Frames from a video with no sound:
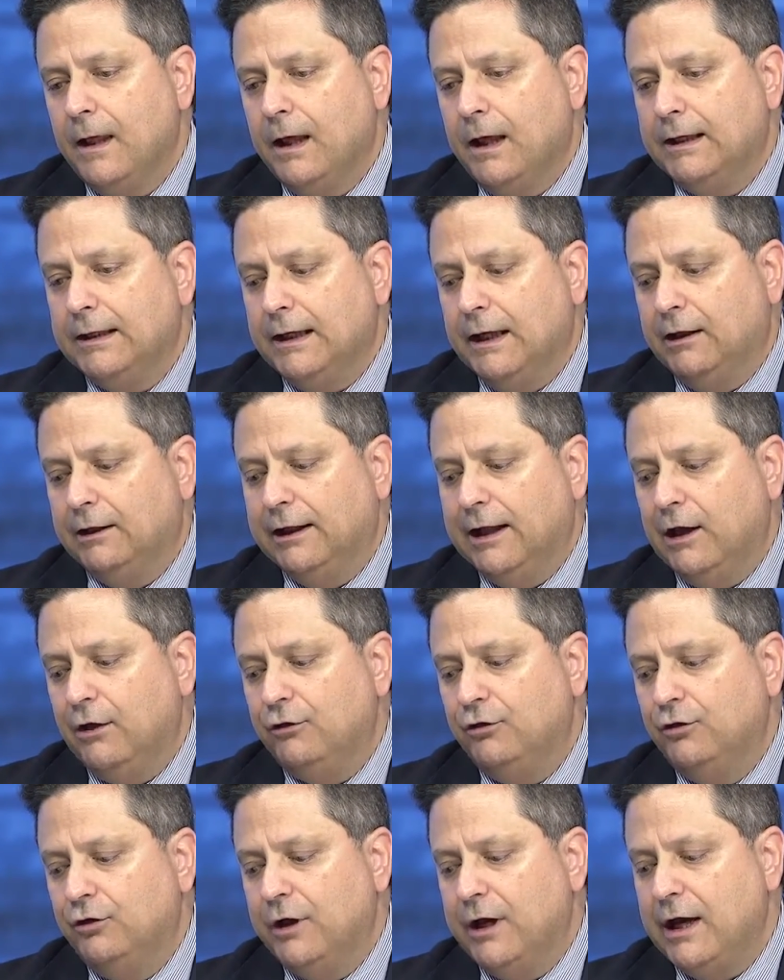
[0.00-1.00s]
uh, allow
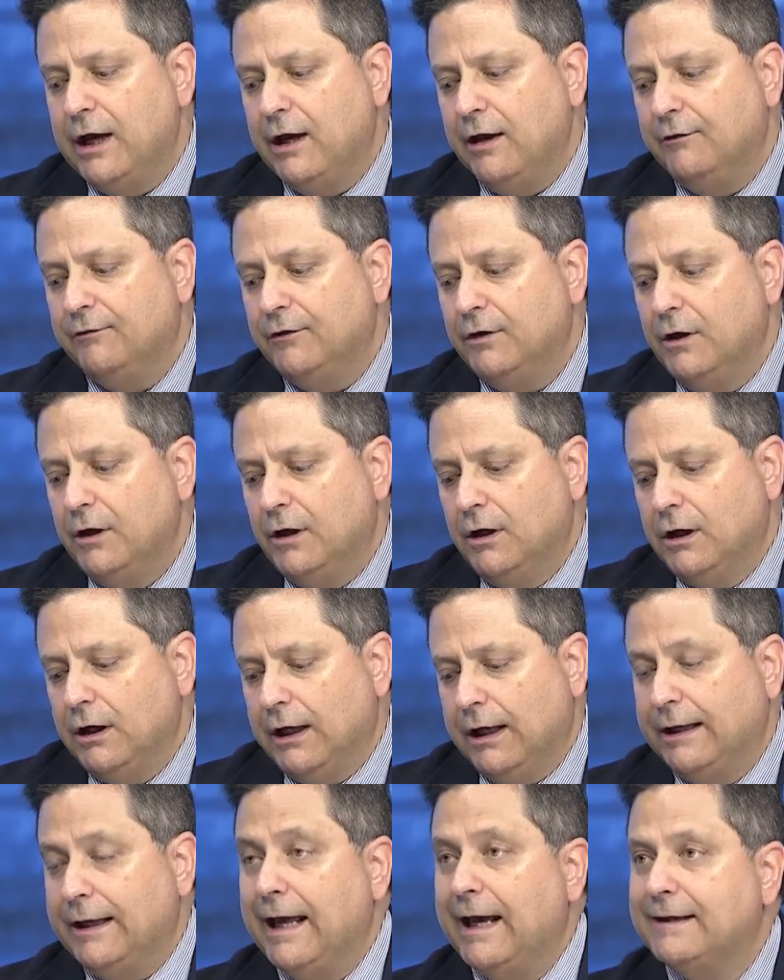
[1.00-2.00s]
you to have
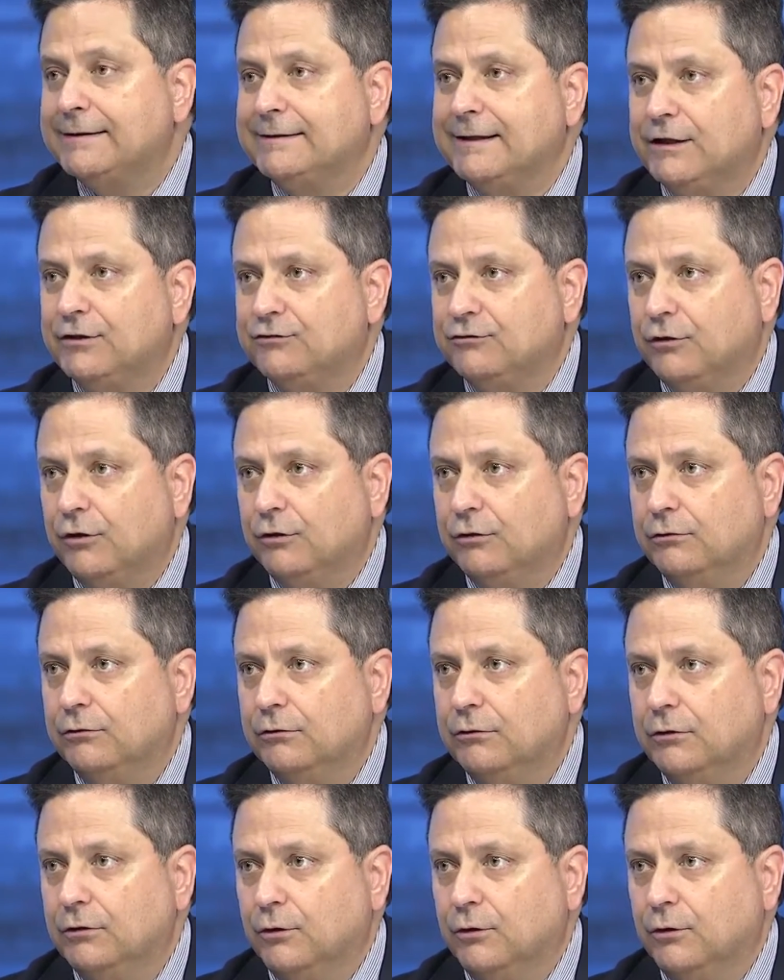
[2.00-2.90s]
an access road